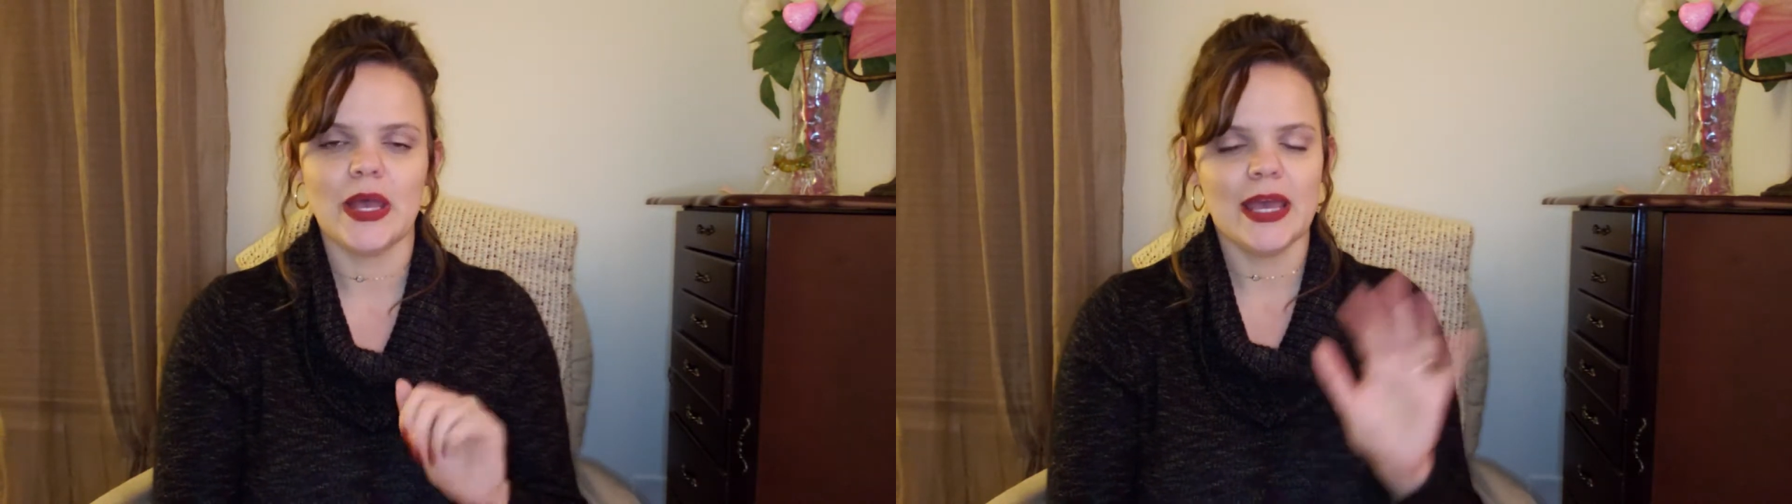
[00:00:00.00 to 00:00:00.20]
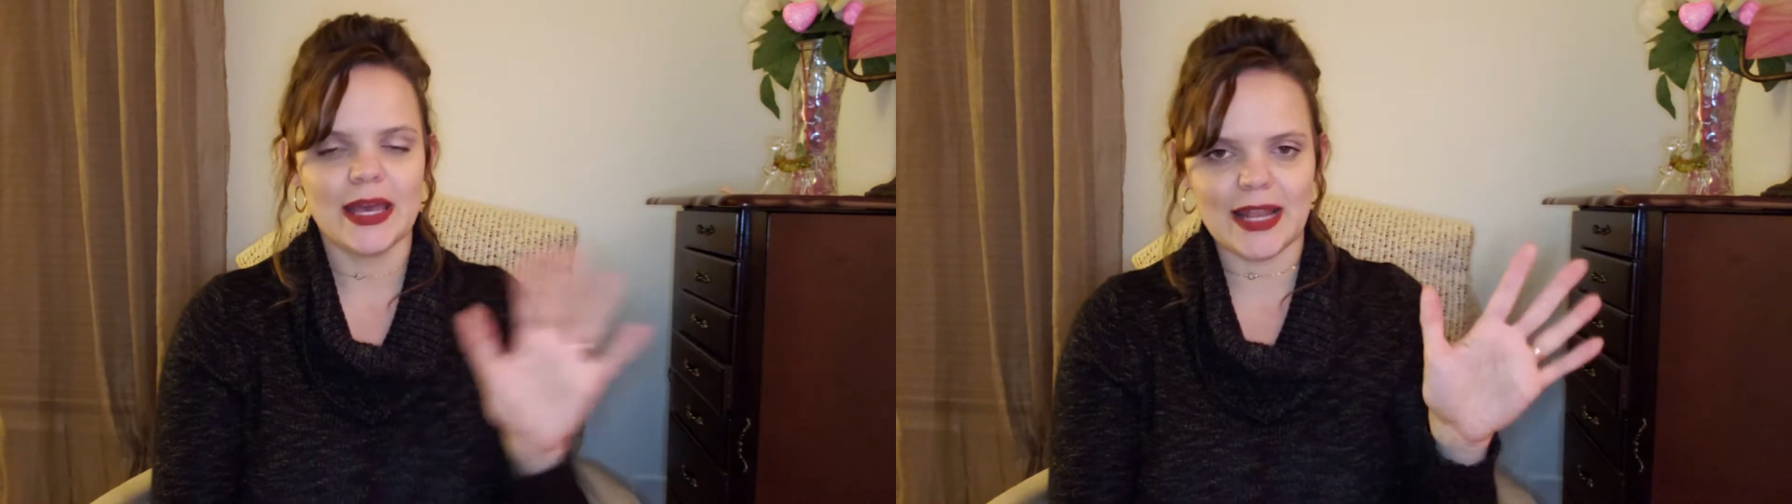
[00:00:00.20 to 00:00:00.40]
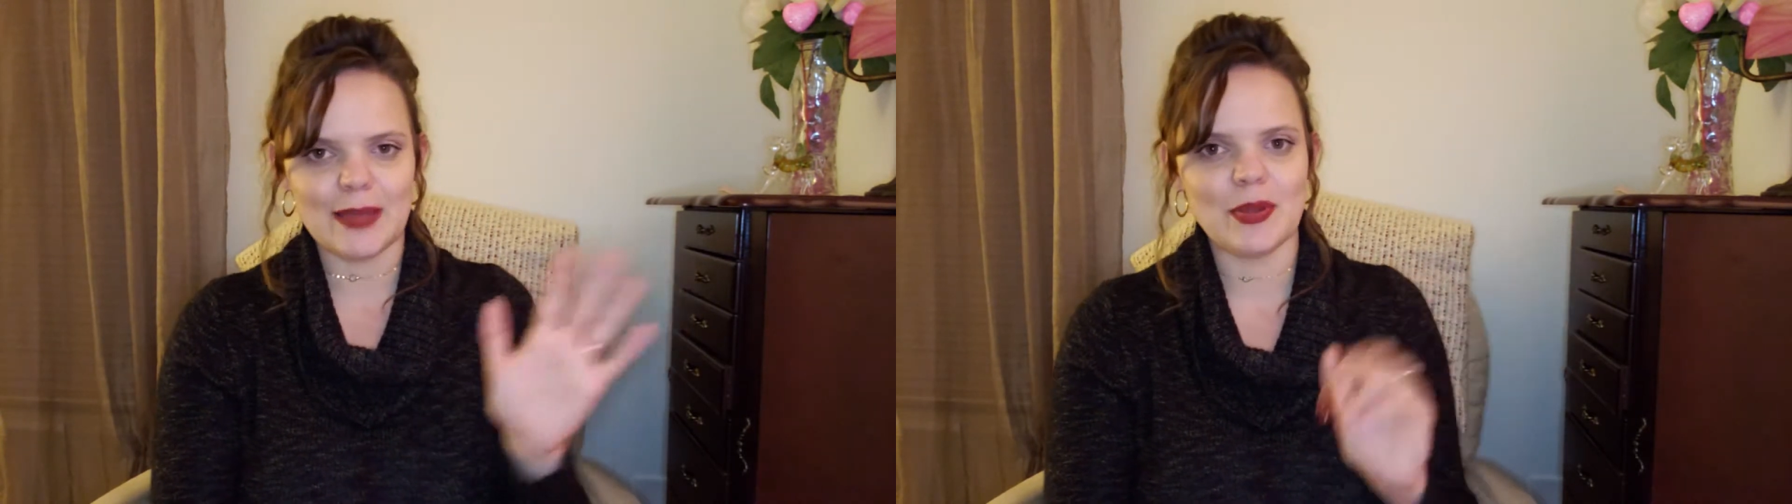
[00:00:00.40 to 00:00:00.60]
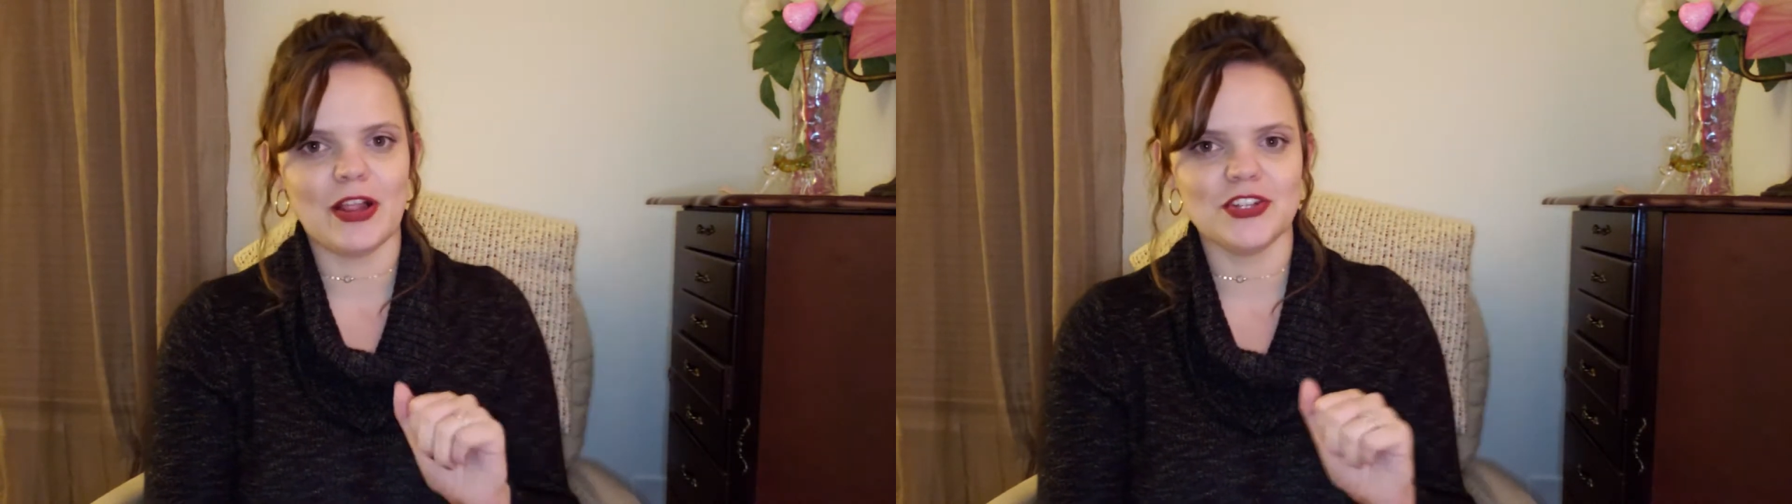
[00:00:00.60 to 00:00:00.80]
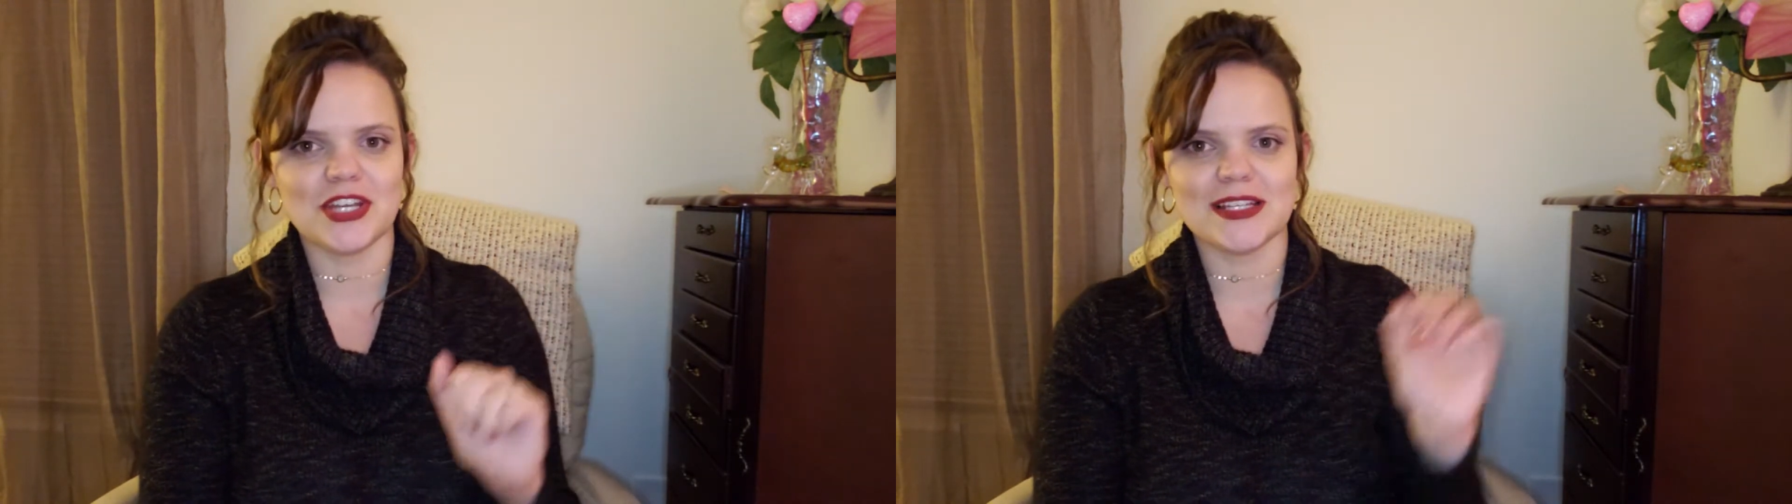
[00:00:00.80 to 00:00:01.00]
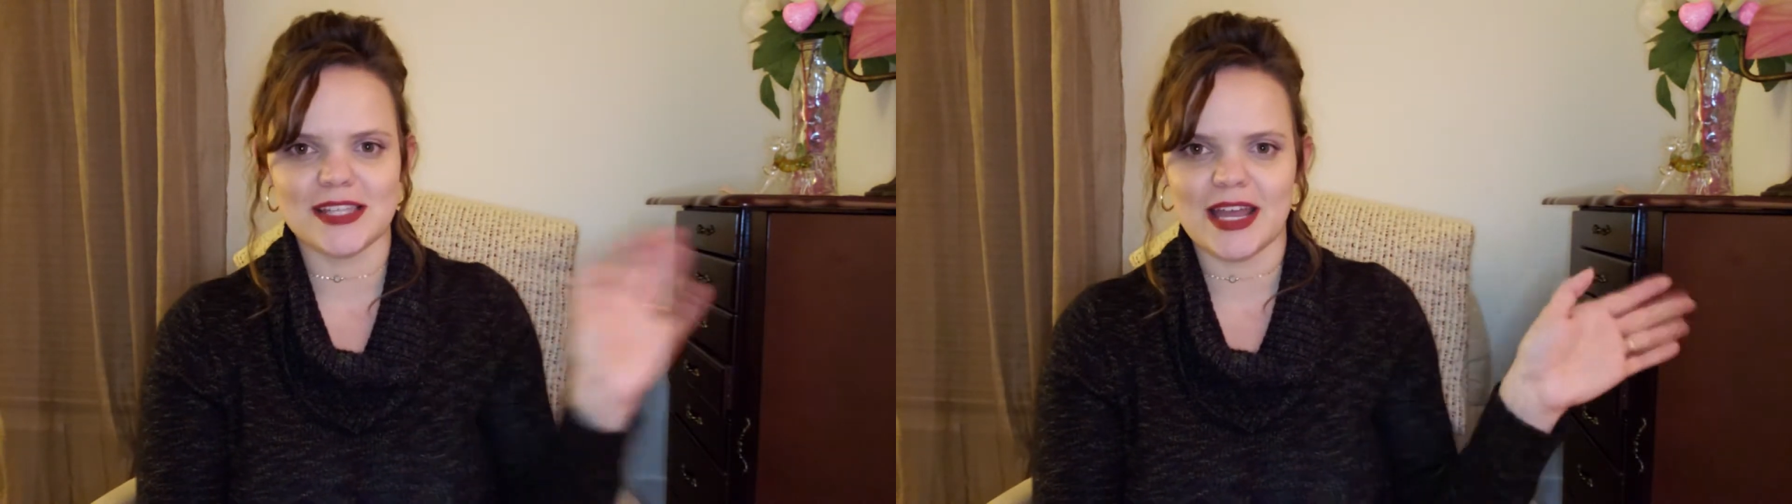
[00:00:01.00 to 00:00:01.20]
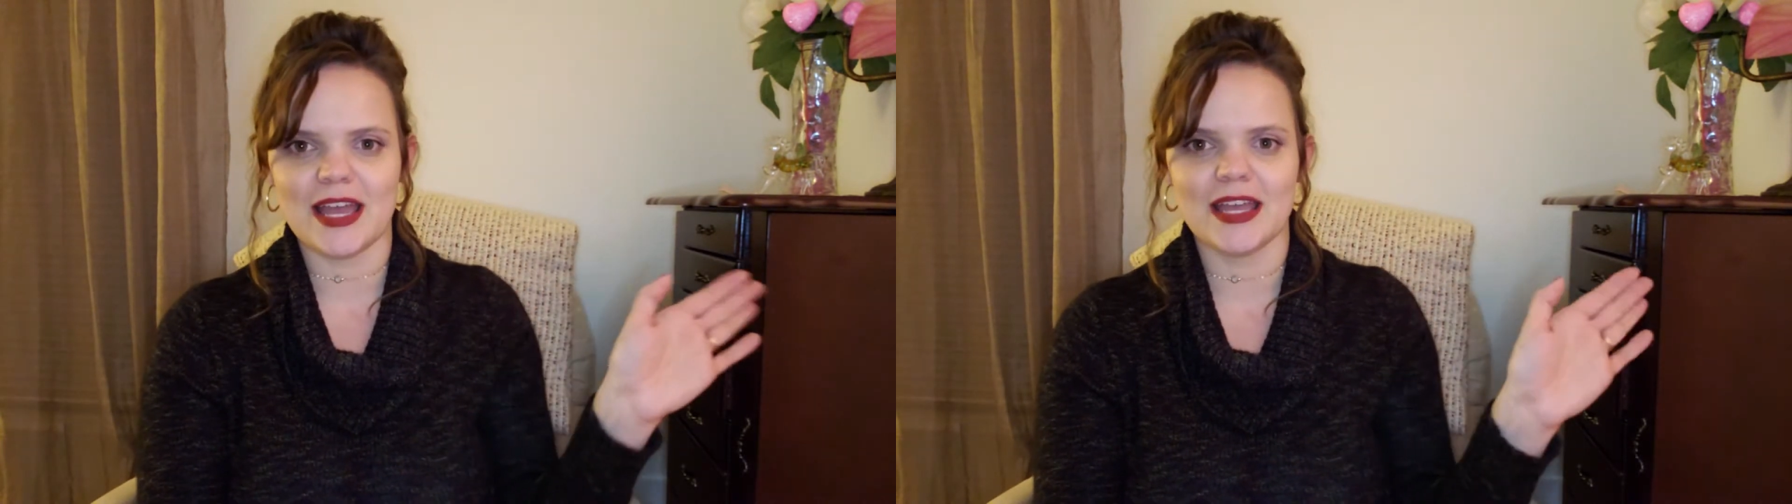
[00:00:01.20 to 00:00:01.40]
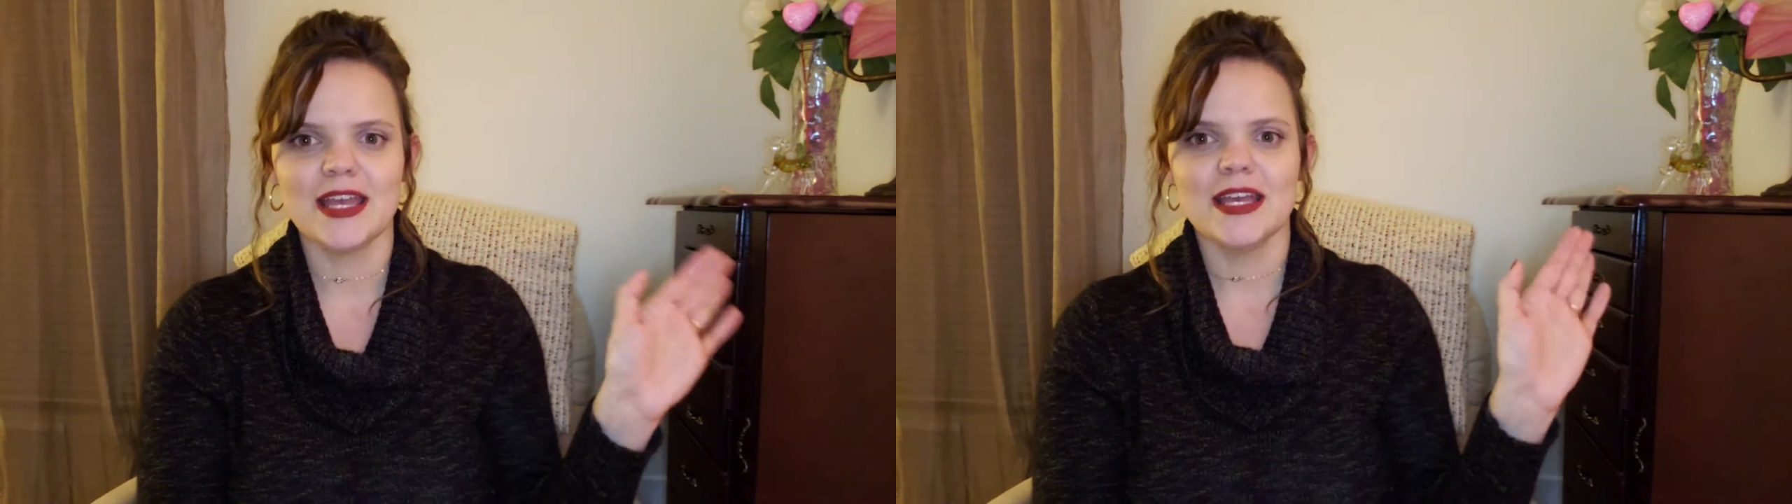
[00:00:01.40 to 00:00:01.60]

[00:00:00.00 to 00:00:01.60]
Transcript: and I apologize that